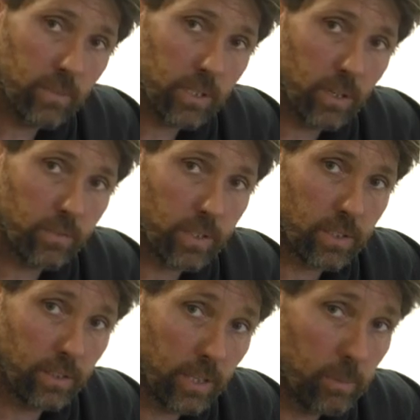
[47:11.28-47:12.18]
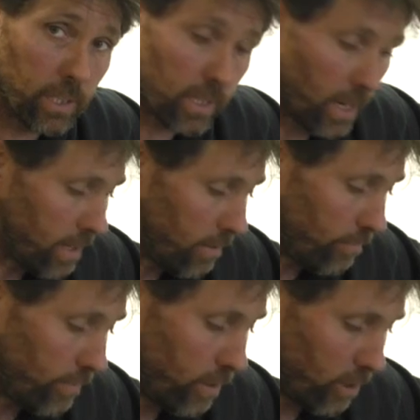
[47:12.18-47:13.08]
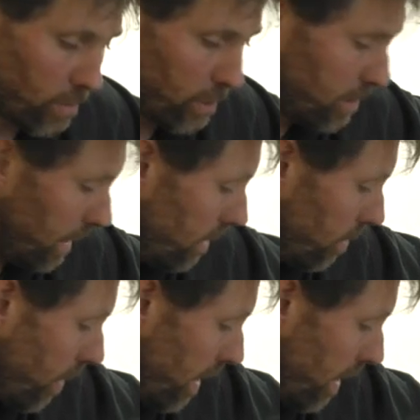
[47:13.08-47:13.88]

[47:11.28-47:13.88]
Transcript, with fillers: give myself just a little bit of slack, not so much to get in the